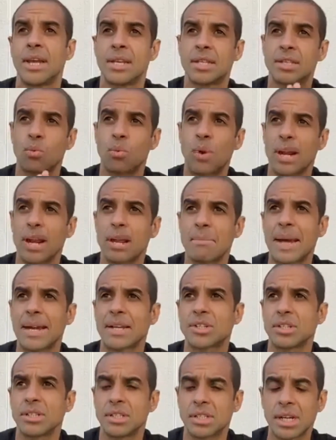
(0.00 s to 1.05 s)
So one of them
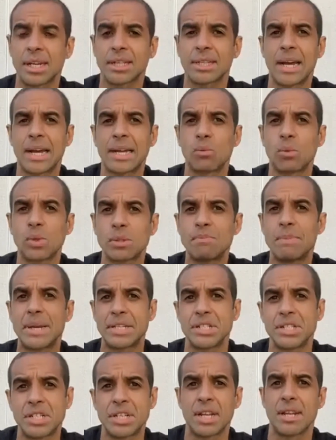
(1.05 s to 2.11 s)
actions I done was
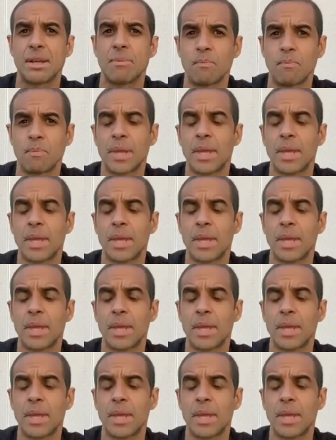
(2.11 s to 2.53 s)
messaged him.